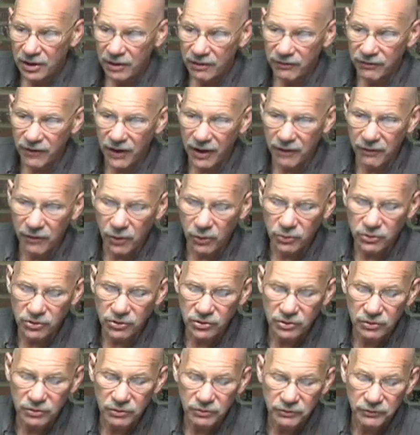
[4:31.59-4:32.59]

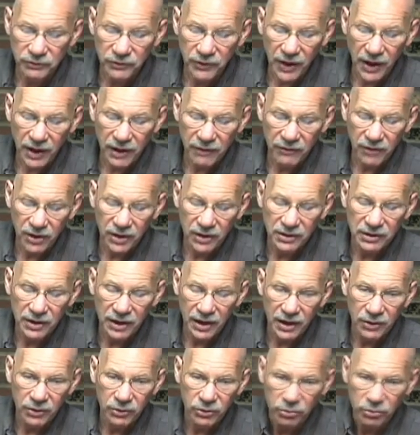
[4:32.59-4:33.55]
589